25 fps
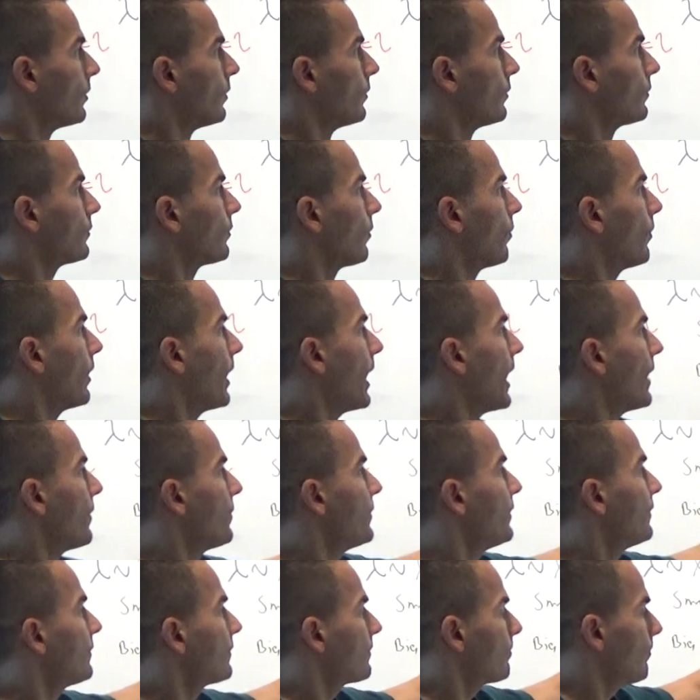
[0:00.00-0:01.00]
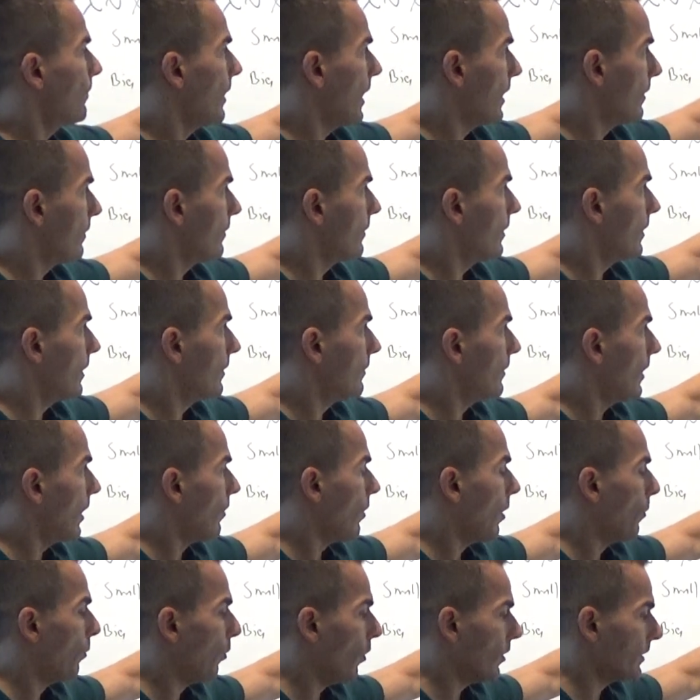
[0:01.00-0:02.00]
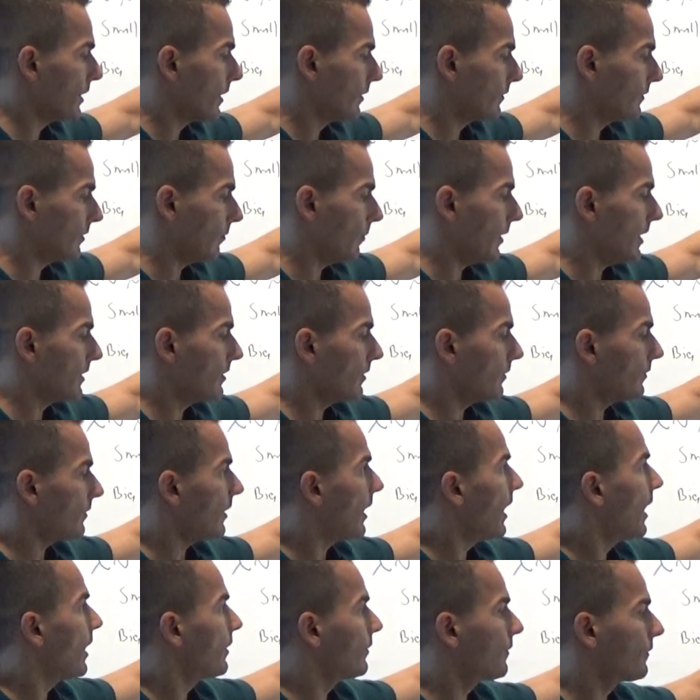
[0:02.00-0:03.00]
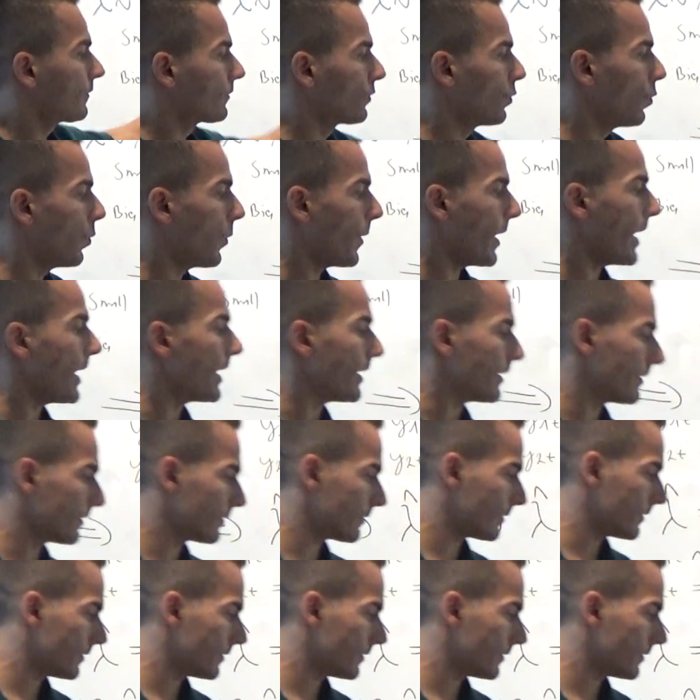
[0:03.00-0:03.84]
So and our point estimators are squared,